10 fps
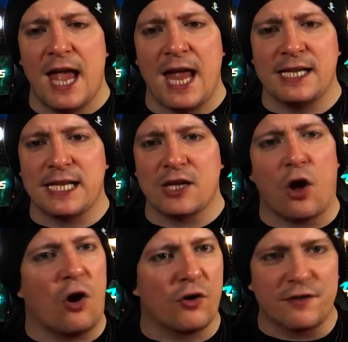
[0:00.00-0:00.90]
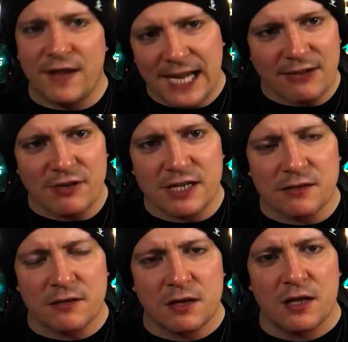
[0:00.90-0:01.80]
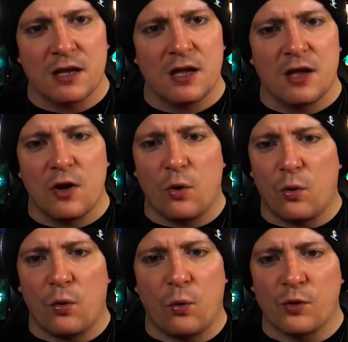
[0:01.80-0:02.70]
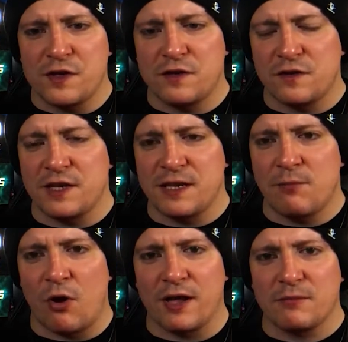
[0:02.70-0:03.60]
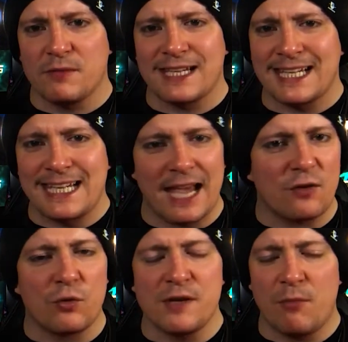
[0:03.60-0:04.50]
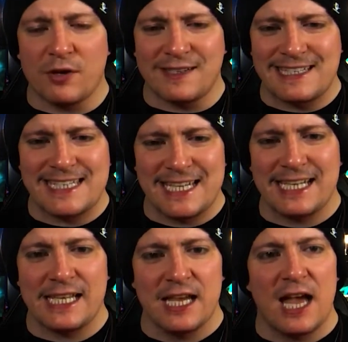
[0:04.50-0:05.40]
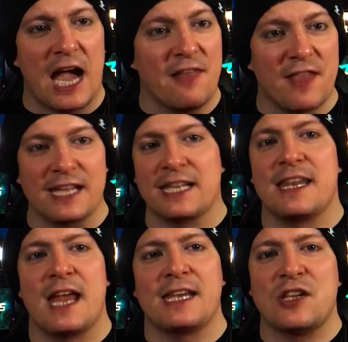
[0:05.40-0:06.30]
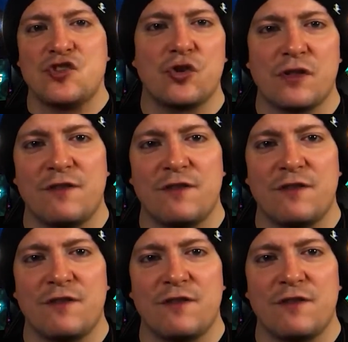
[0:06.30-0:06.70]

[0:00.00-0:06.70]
any hard of hearing audience that you might get or you might see, and they can then enjoy